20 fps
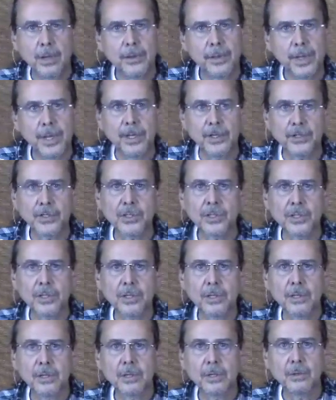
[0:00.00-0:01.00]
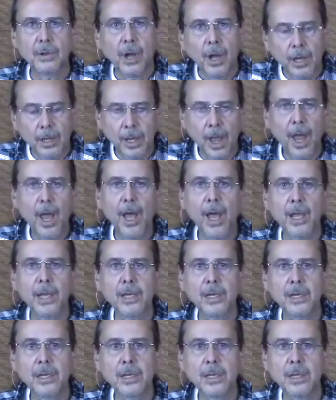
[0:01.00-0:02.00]
this, a
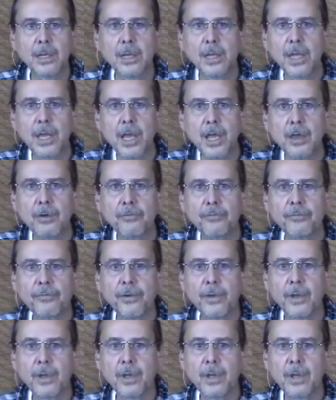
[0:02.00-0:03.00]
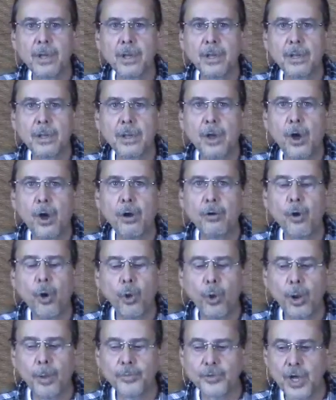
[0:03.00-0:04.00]
lie, if our
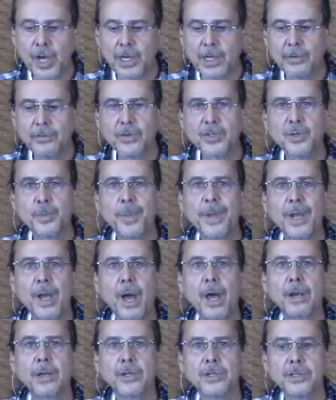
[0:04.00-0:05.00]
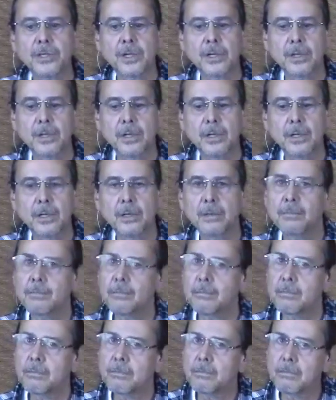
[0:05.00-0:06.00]
whole objective is to be honest?
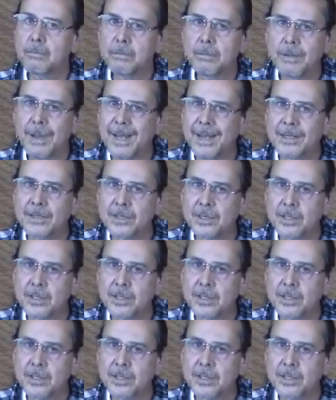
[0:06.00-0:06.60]
It's